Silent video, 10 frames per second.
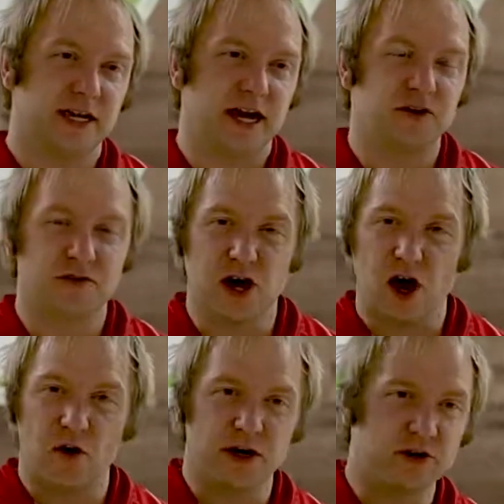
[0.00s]
and you
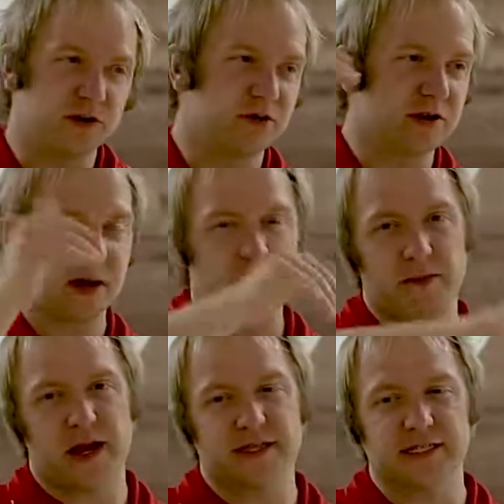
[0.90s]
go, and you get the
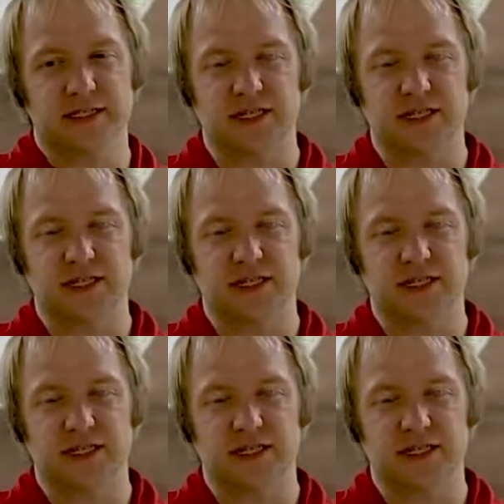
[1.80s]
bases,